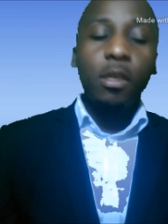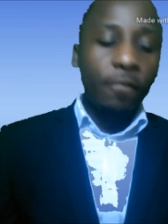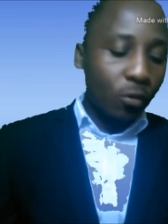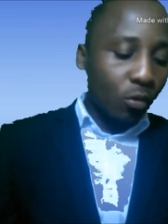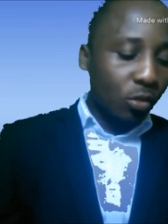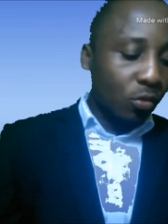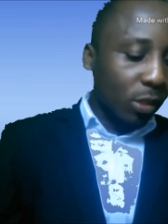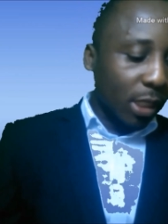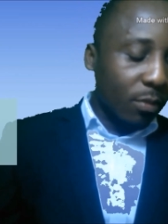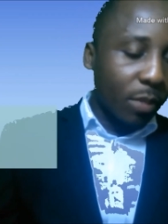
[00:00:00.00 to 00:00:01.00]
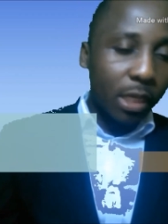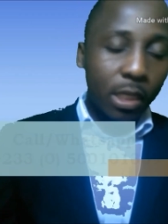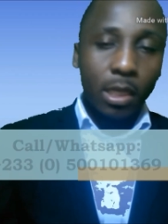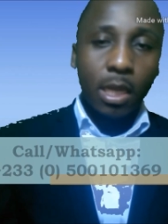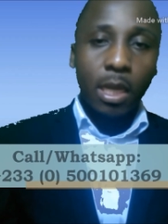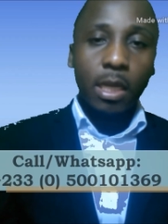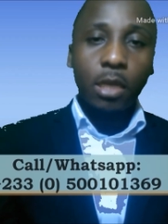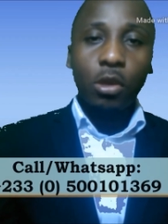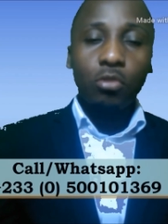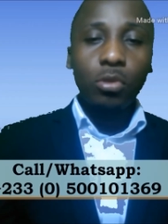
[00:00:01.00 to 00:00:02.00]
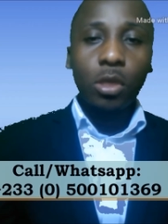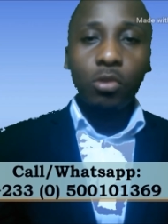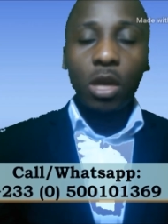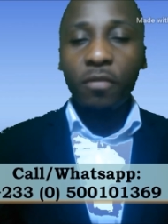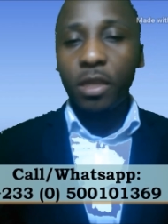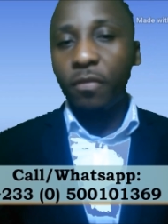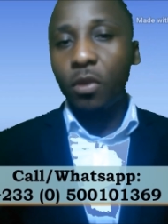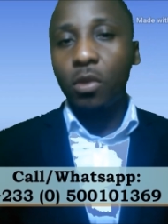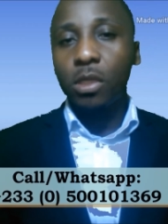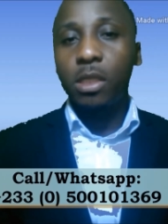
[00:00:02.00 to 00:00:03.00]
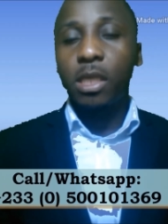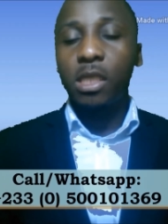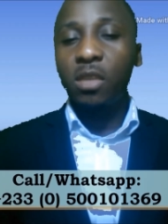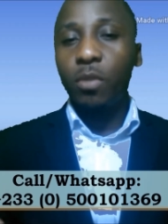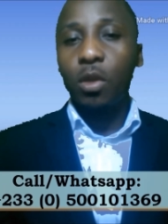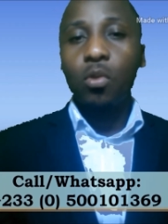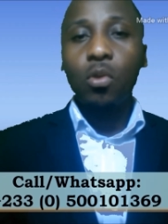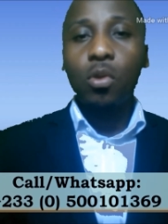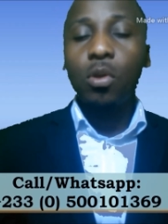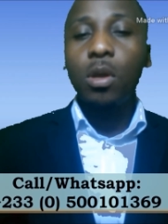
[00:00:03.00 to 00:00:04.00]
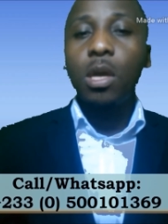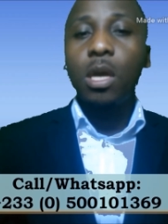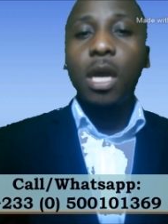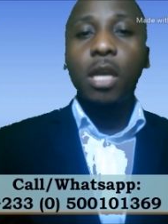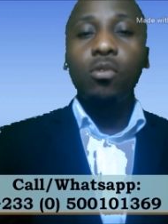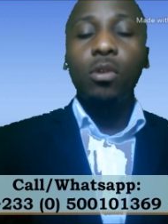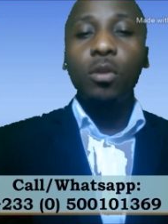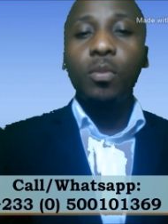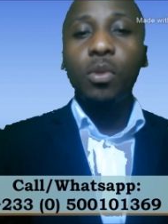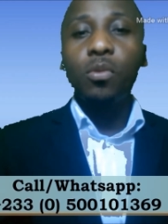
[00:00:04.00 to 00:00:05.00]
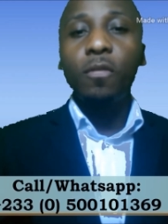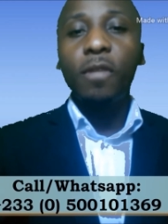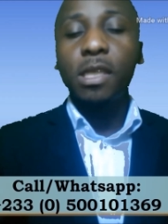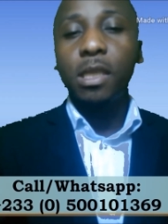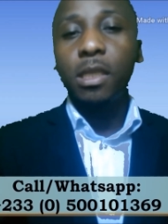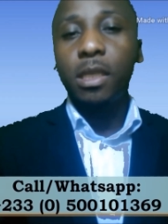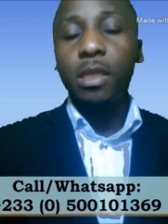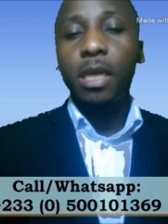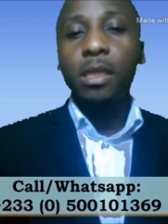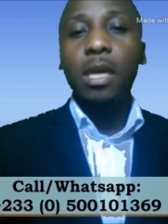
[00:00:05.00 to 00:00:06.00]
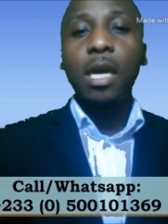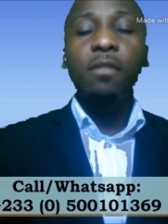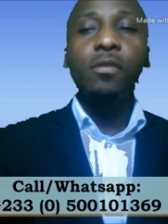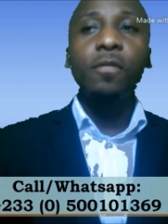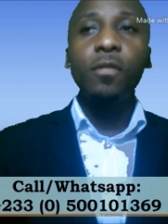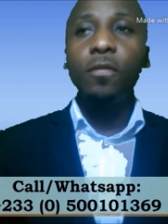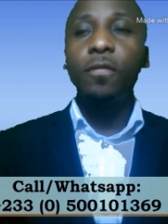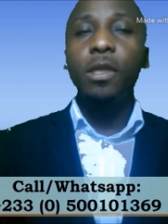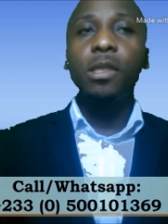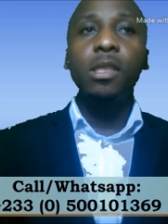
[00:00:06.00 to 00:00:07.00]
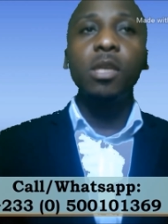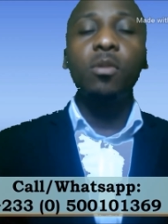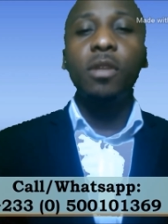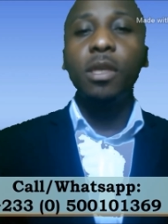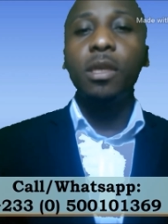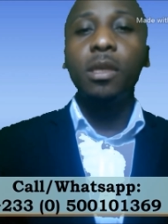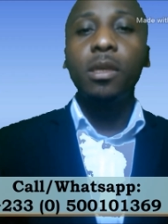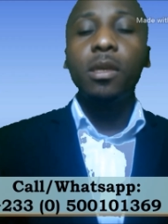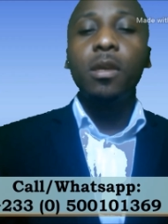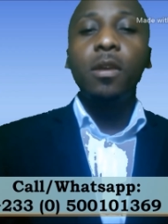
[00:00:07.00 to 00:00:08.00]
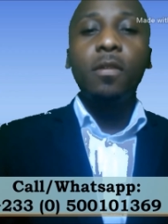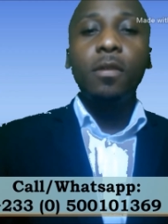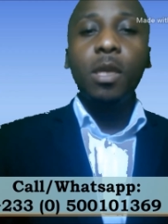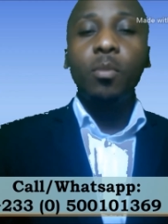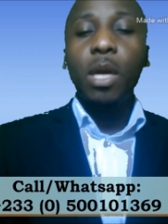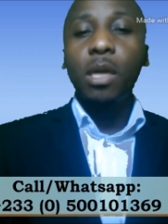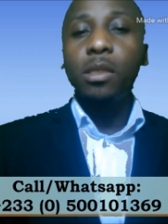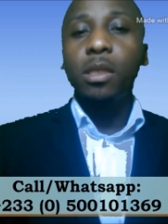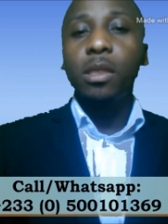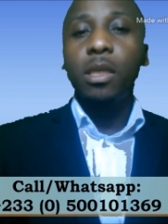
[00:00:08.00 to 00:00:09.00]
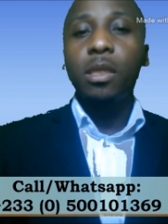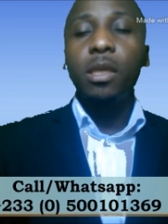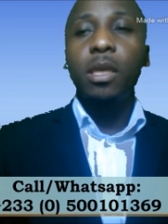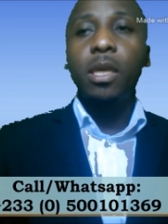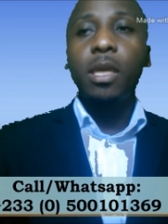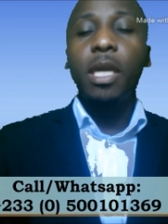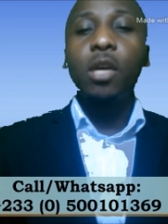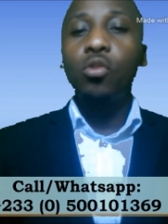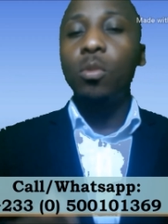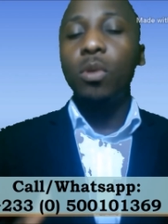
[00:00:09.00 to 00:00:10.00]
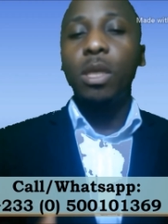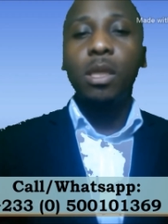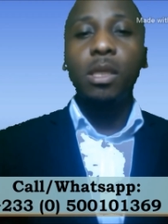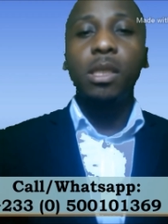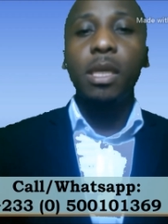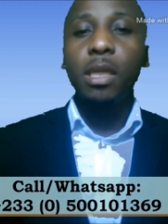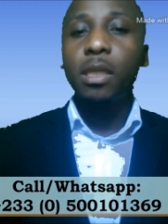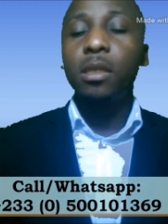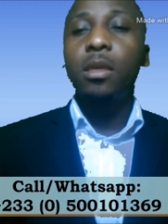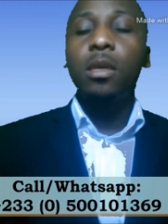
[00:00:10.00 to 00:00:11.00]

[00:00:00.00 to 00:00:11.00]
If you want to contact the bank in Ghana, you're having difficulty, just give me a call. I could help you facilitate that. I have some few friends in some of the banks and then the Ghana Home Loan and things like that.